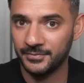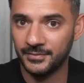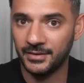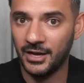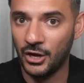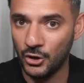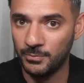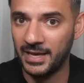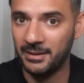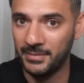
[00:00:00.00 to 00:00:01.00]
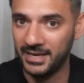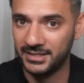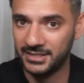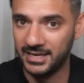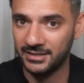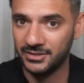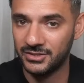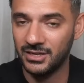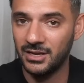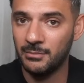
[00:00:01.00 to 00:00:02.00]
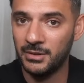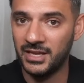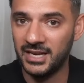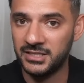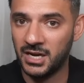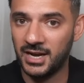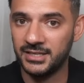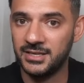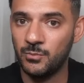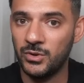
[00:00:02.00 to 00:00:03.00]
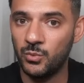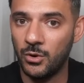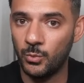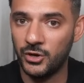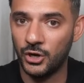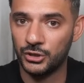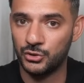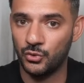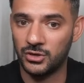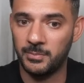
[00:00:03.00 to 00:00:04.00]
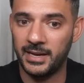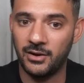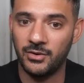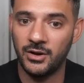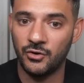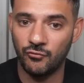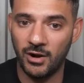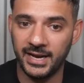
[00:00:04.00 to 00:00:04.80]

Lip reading: I hope that makes sense. But then it ties in with what we've got to talk about right